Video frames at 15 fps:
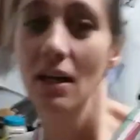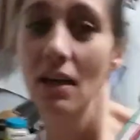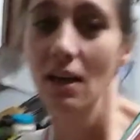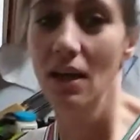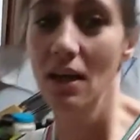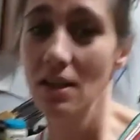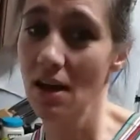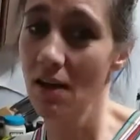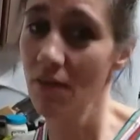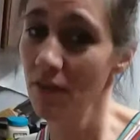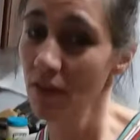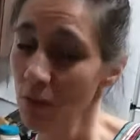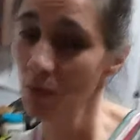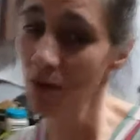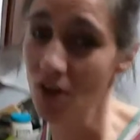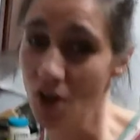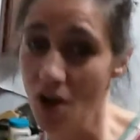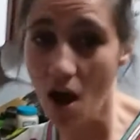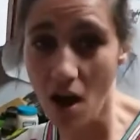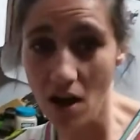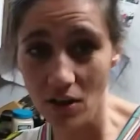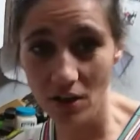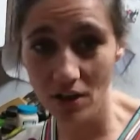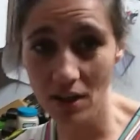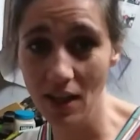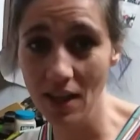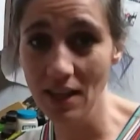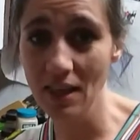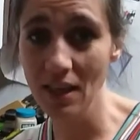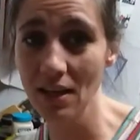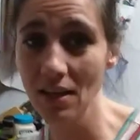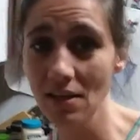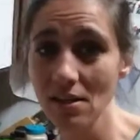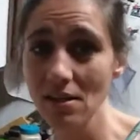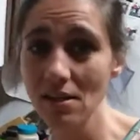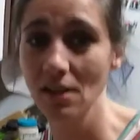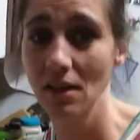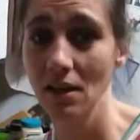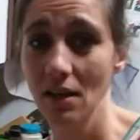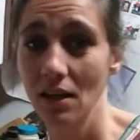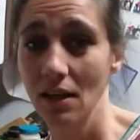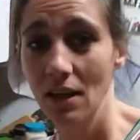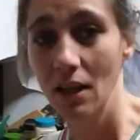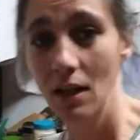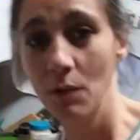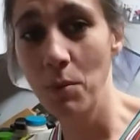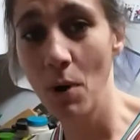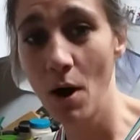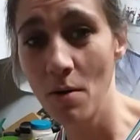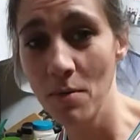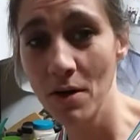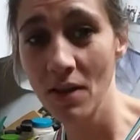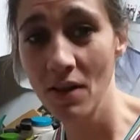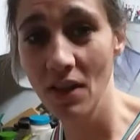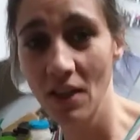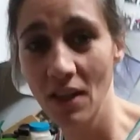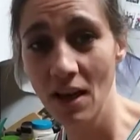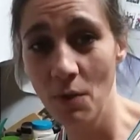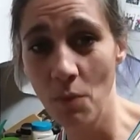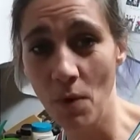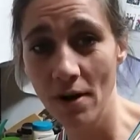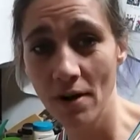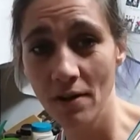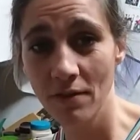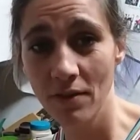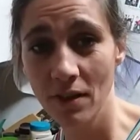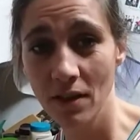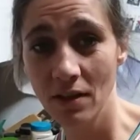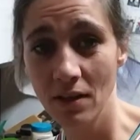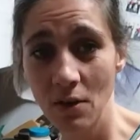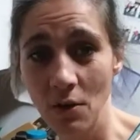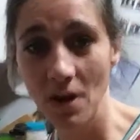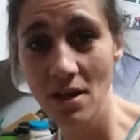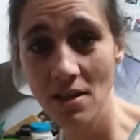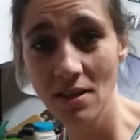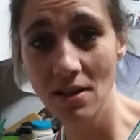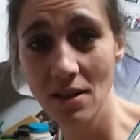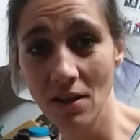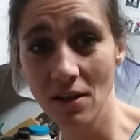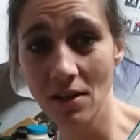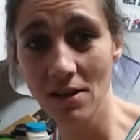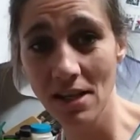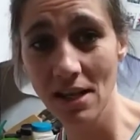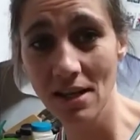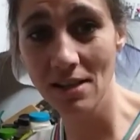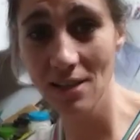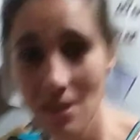it definitely would not look like this. It'd probably look like one of the crazy contest